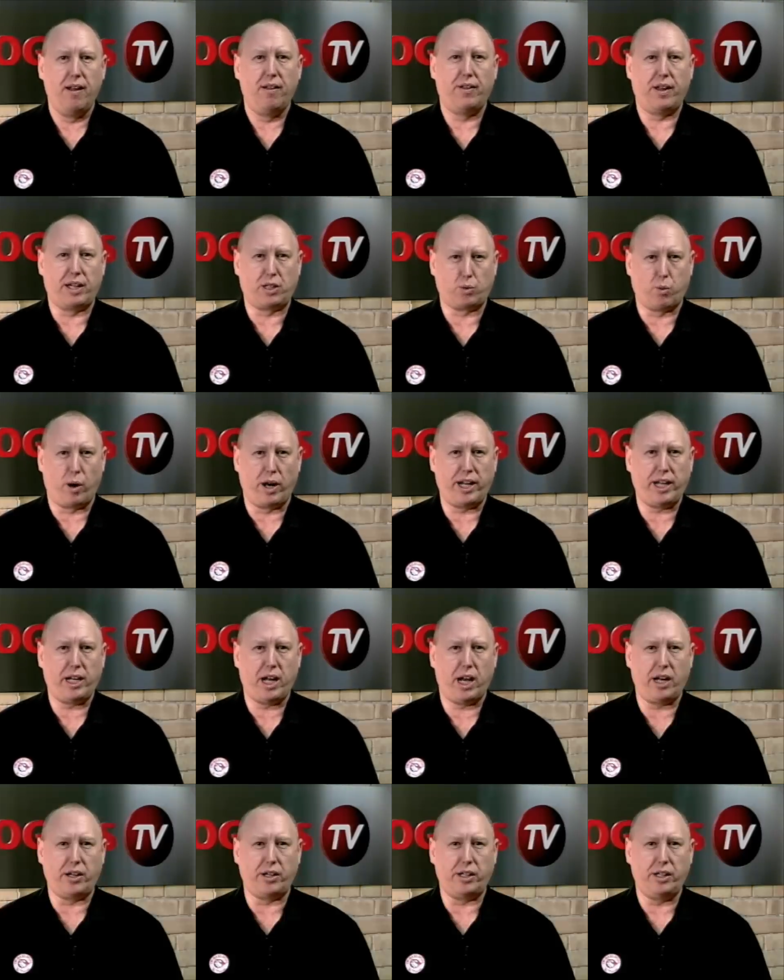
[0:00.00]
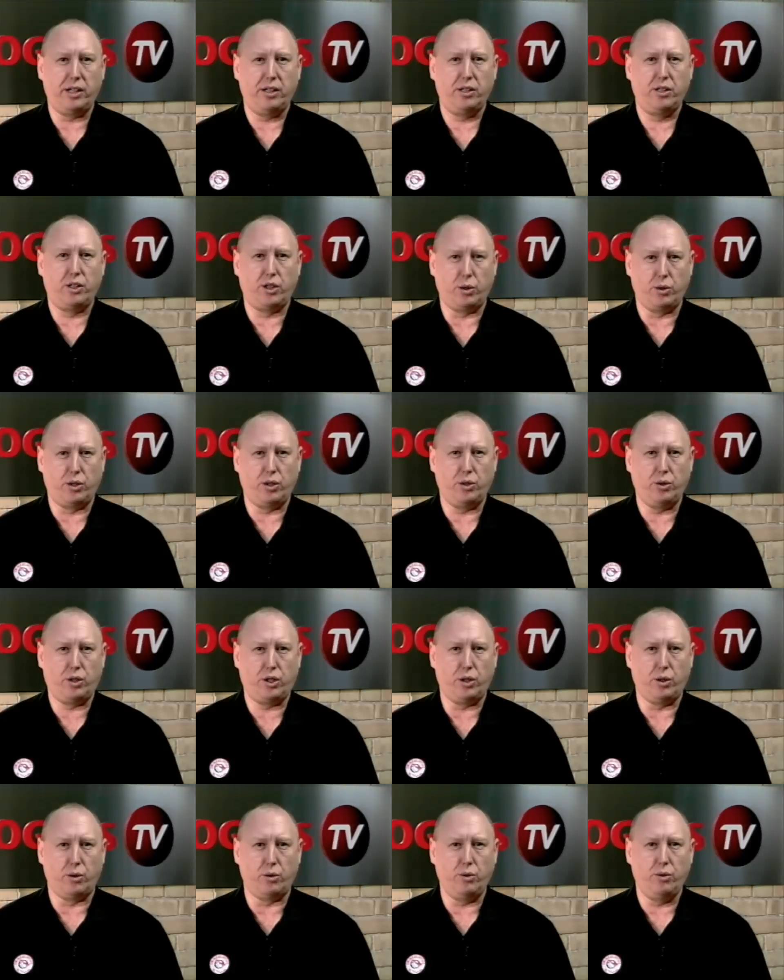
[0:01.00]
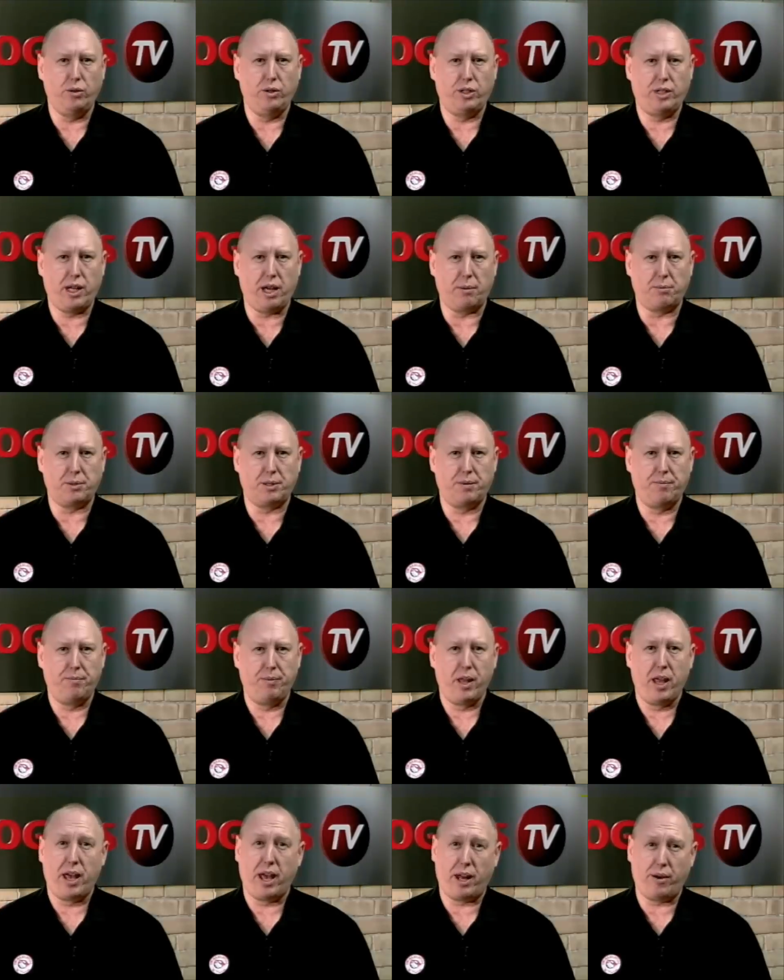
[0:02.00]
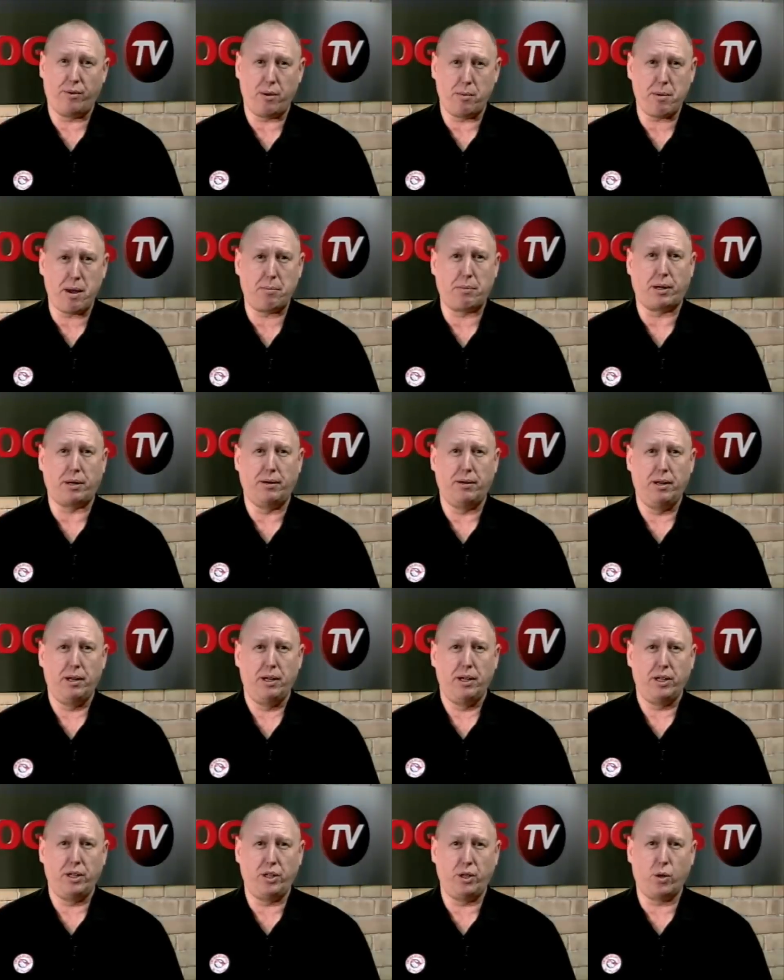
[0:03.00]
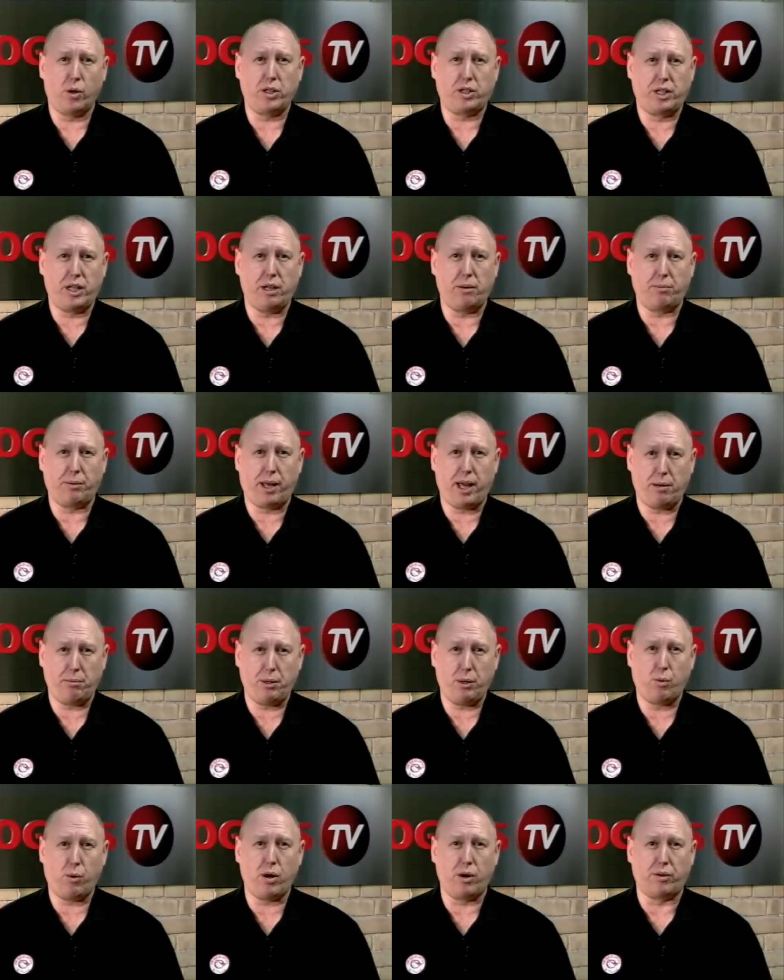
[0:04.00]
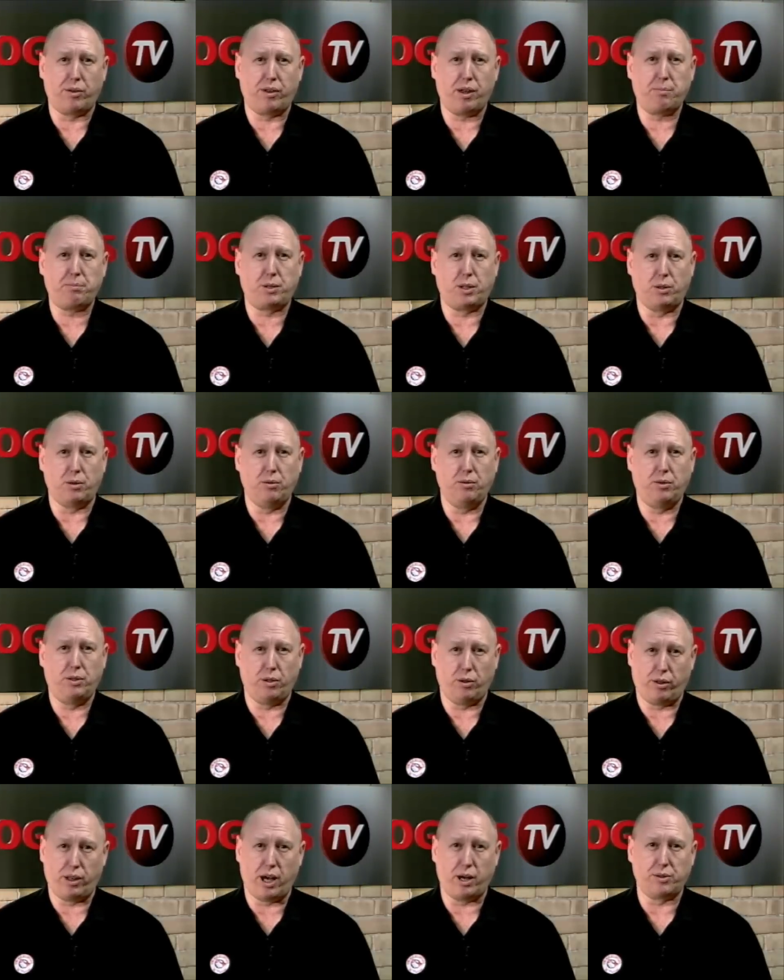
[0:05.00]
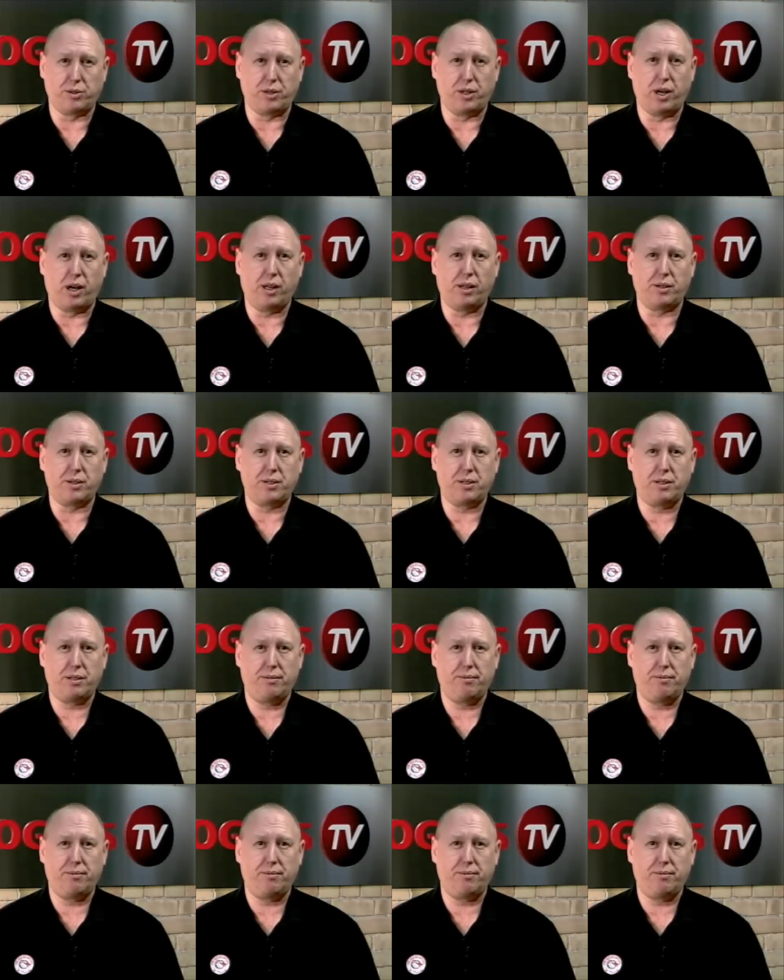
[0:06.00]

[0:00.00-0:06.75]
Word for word: That's 1 800 222 TIPS. And remember, your tip can be worth up to $2,000.